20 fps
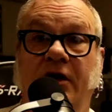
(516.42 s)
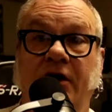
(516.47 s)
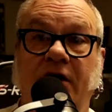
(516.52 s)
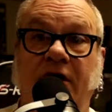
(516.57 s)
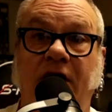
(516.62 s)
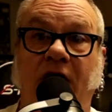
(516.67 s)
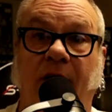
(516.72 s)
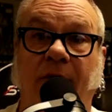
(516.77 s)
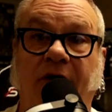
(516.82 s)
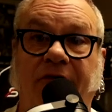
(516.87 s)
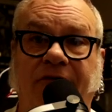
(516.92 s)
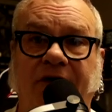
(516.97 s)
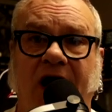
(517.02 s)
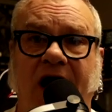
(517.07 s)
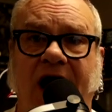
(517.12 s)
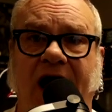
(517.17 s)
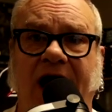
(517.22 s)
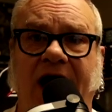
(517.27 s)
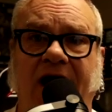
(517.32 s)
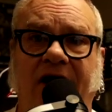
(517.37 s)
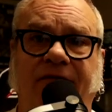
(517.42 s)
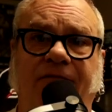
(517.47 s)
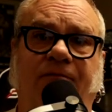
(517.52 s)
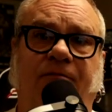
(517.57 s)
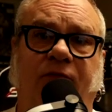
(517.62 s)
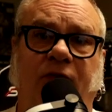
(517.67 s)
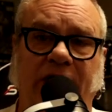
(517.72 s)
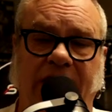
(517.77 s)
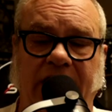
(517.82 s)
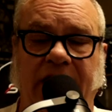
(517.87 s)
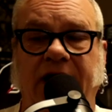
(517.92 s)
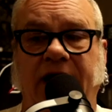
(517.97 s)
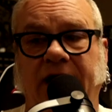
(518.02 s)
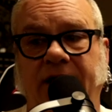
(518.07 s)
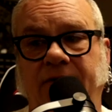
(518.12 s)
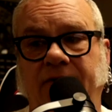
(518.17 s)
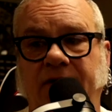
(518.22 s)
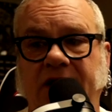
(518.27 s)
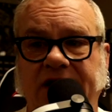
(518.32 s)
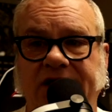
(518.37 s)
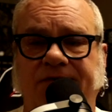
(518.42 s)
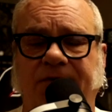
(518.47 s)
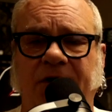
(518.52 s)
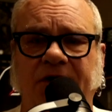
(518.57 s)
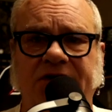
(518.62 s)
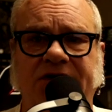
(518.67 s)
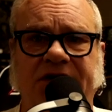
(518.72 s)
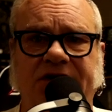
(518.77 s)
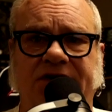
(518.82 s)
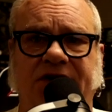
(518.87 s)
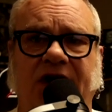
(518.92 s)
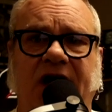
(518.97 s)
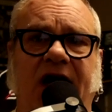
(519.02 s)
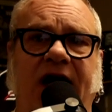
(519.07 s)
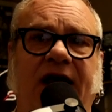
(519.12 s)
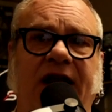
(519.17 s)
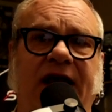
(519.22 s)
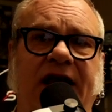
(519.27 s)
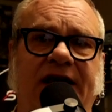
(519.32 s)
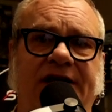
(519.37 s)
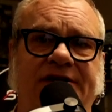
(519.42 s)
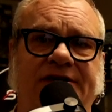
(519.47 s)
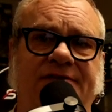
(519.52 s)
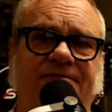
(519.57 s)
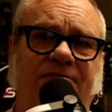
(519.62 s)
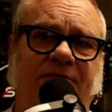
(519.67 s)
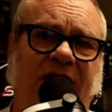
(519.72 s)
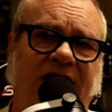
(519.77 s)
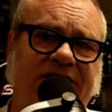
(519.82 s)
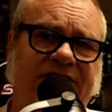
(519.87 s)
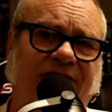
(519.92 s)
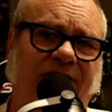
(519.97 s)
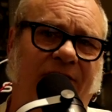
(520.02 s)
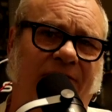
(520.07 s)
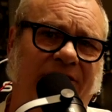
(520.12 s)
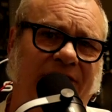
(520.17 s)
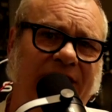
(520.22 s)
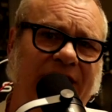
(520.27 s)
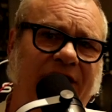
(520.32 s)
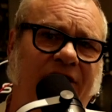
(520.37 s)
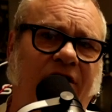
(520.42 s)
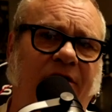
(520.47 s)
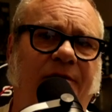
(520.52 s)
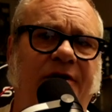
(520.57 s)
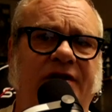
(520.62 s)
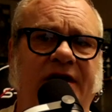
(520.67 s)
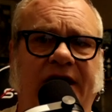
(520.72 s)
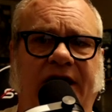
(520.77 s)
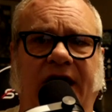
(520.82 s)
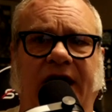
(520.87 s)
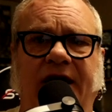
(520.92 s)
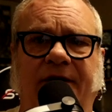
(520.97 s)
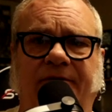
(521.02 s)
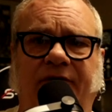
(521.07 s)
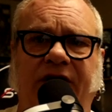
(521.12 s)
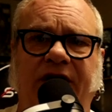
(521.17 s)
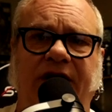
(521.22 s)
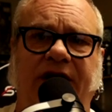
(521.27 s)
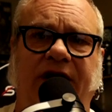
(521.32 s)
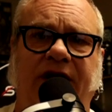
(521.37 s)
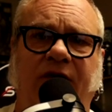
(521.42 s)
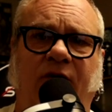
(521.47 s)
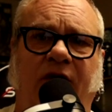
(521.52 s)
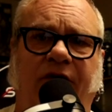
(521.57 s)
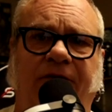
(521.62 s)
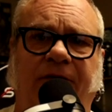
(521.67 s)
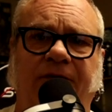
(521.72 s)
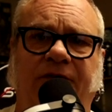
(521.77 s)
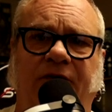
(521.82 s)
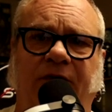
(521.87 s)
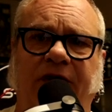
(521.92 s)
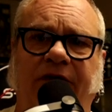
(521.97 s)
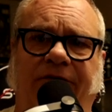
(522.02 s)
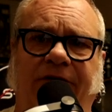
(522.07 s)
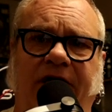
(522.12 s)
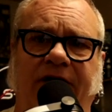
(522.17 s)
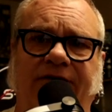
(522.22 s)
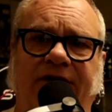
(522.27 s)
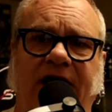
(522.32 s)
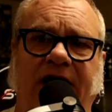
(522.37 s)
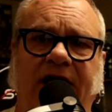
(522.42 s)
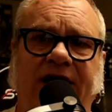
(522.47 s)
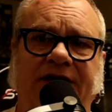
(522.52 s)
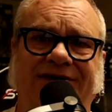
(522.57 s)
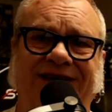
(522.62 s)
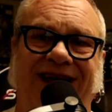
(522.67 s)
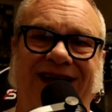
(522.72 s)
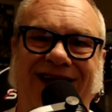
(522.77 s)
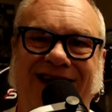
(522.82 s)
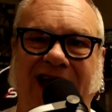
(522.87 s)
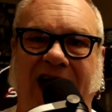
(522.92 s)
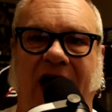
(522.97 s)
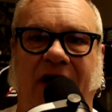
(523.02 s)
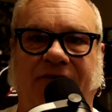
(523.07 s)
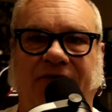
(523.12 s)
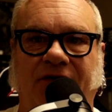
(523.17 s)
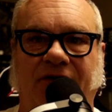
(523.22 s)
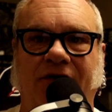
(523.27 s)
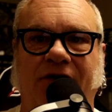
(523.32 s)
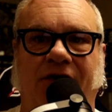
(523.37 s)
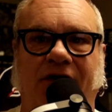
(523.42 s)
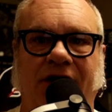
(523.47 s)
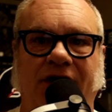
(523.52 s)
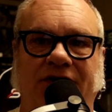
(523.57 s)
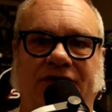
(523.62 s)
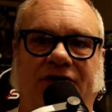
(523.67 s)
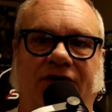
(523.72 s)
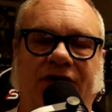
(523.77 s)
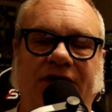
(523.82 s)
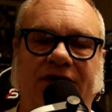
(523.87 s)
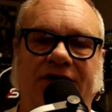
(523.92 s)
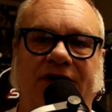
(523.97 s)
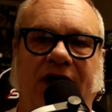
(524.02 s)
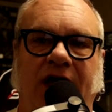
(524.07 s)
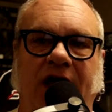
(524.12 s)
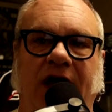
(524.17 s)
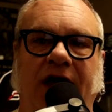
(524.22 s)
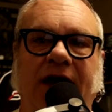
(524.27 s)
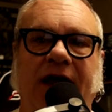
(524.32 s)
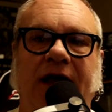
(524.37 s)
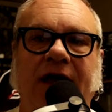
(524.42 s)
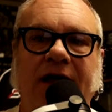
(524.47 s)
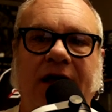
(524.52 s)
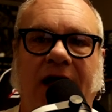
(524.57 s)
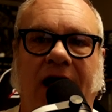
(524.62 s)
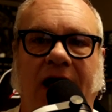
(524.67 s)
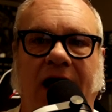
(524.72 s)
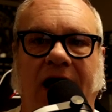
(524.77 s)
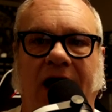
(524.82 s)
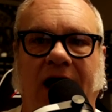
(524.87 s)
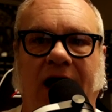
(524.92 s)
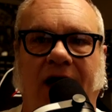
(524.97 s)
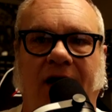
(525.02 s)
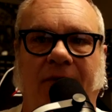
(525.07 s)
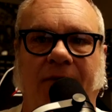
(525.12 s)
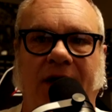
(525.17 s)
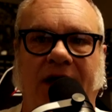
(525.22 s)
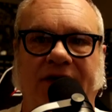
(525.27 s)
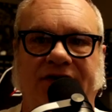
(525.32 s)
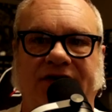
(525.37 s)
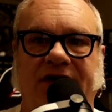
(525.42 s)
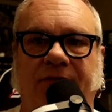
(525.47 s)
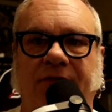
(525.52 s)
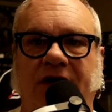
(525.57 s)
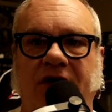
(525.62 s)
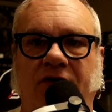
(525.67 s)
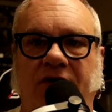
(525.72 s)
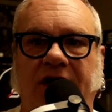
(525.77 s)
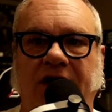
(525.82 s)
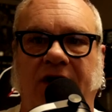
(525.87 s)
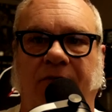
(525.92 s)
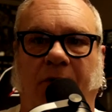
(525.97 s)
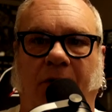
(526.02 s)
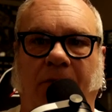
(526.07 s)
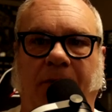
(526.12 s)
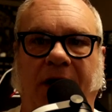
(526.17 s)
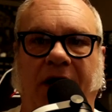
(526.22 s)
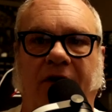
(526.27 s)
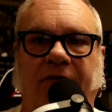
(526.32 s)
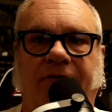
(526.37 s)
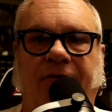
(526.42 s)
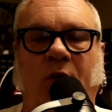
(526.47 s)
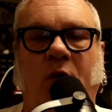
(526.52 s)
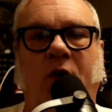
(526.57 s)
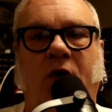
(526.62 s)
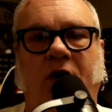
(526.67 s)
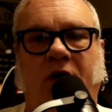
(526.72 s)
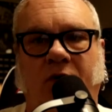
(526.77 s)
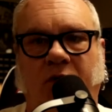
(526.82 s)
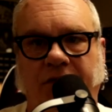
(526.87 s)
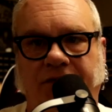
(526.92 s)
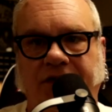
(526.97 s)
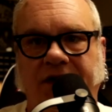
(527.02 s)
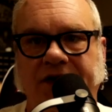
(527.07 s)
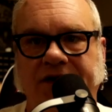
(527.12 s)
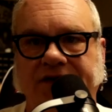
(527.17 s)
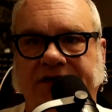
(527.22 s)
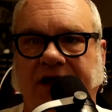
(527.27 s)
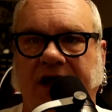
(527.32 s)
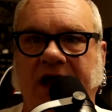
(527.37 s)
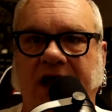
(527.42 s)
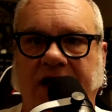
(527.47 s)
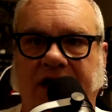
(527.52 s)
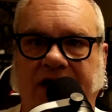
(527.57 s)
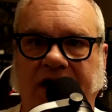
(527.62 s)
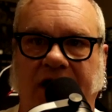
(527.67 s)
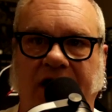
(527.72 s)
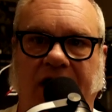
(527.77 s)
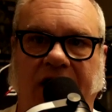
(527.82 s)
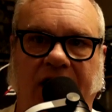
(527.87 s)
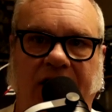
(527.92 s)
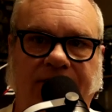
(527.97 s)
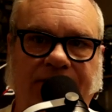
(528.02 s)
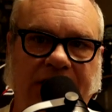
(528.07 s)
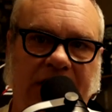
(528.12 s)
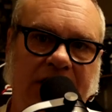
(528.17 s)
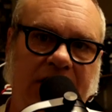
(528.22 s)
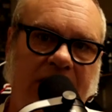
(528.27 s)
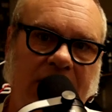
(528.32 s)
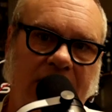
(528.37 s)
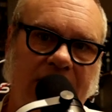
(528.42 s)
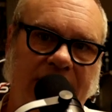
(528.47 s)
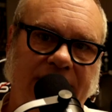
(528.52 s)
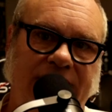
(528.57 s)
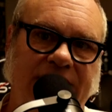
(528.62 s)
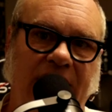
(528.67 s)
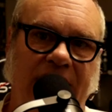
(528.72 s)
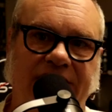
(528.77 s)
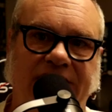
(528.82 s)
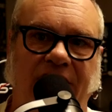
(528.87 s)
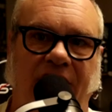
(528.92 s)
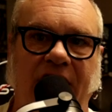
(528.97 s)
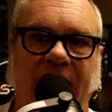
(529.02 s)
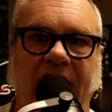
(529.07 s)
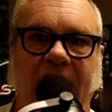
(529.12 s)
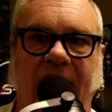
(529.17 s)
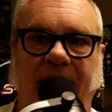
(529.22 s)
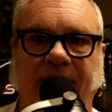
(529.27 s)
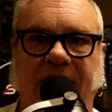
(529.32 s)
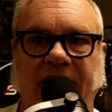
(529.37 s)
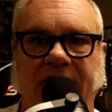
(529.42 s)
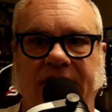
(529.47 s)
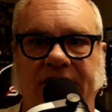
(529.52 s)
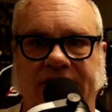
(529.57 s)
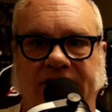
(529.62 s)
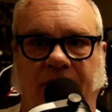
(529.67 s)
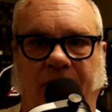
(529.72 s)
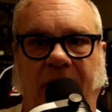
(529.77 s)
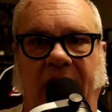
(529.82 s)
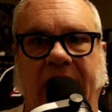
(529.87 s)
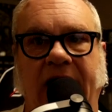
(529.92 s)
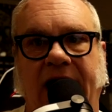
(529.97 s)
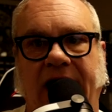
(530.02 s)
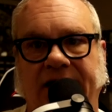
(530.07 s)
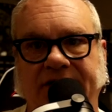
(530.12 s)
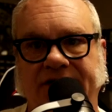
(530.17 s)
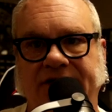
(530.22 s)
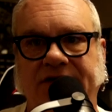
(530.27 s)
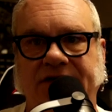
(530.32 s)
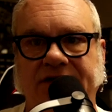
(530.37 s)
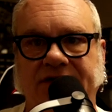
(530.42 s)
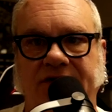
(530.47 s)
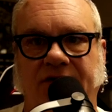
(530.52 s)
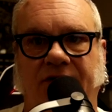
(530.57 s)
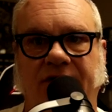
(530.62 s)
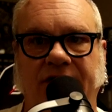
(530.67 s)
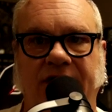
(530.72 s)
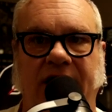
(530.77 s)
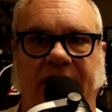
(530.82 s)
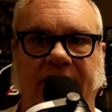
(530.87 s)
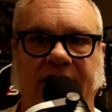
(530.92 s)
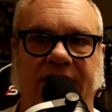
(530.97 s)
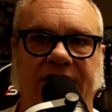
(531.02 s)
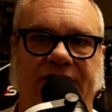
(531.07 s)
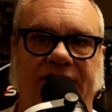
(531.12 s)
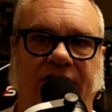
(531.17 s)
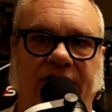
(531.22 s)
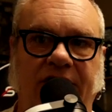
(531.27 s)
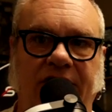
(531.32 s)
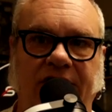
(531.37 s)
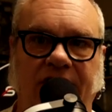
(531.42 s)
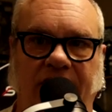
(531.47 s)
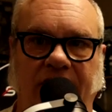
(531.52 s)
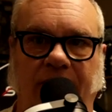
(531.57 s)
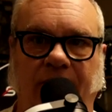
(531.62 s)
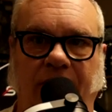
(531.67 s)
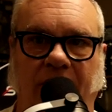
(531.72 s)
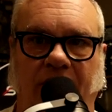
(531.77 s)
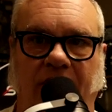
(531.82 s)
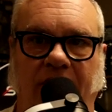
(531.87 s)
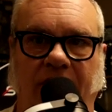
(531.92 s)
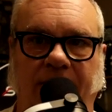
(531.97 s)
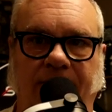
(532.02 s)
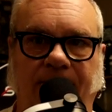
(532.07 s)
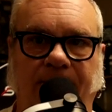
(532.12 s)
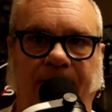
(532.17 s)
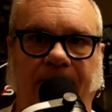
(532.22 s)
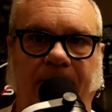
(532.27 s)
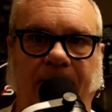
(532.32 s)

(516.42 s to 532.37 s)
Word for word: Number five, bleeding. These piercings are not as much of a bleeder, but they can bleed anywhere from three to five days after they're initially done. Um, it's something you need to prepare for with things like uh, sanitary napkins or pads during that initial healing period.